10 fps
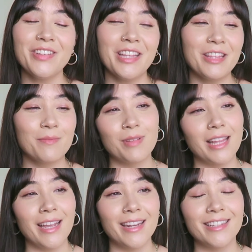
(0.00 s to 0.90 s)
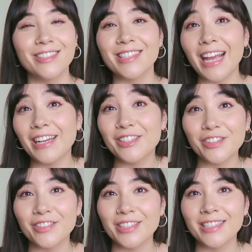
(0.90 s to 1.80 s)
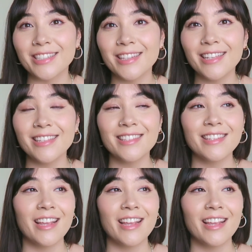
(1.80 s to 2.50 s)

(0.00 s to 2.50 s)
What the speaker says: really the plan, it just kind of turned into this,